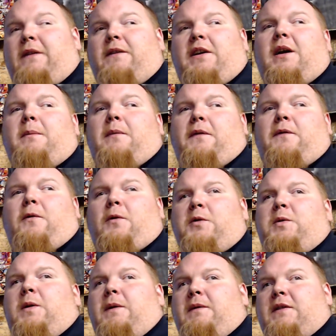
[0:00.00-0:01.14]
up before you
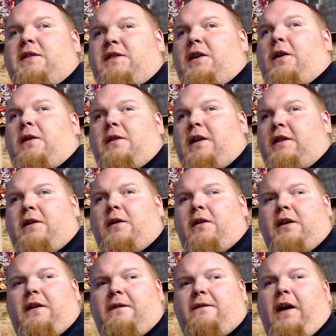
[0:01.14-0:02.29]
even start, that's already a
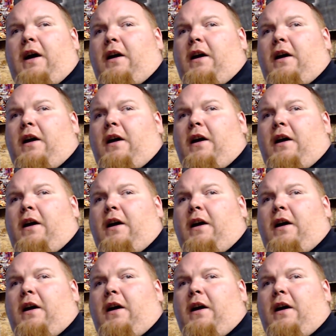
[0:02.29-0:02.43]
fail.